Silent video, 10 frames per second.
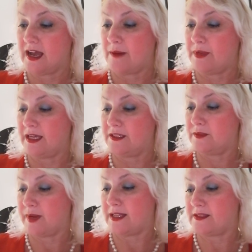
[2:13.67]
I
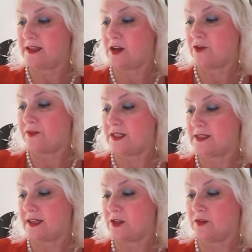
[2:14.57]
meandered back to the
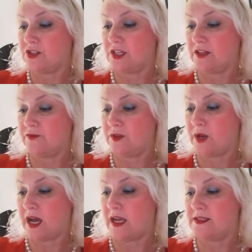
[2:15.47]
office, acknowledging a few
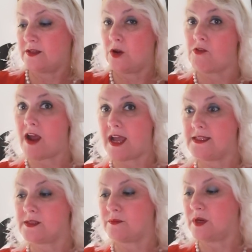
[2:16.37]
highs and all
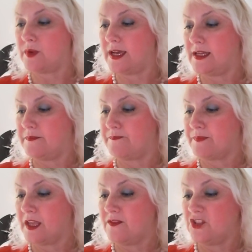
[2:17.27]
rights on my way.
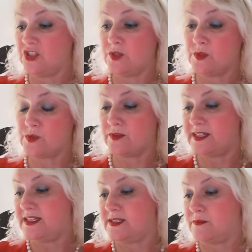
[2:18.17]
The students were a
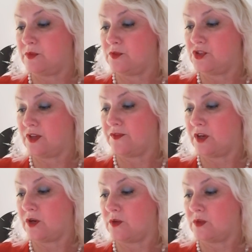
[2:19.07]
decent bunch on the
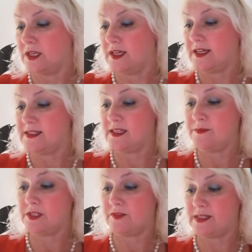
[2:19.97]
whole, and
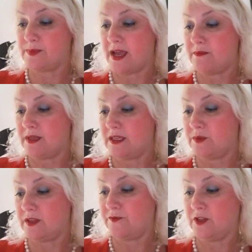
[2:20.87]
seemed to respect me,
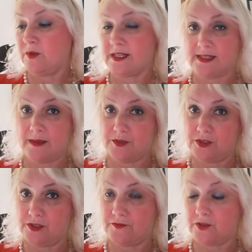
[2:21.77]
with a few
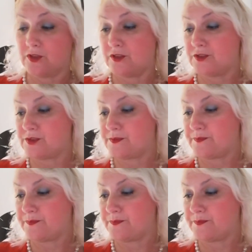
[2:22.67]
exceptions, of course.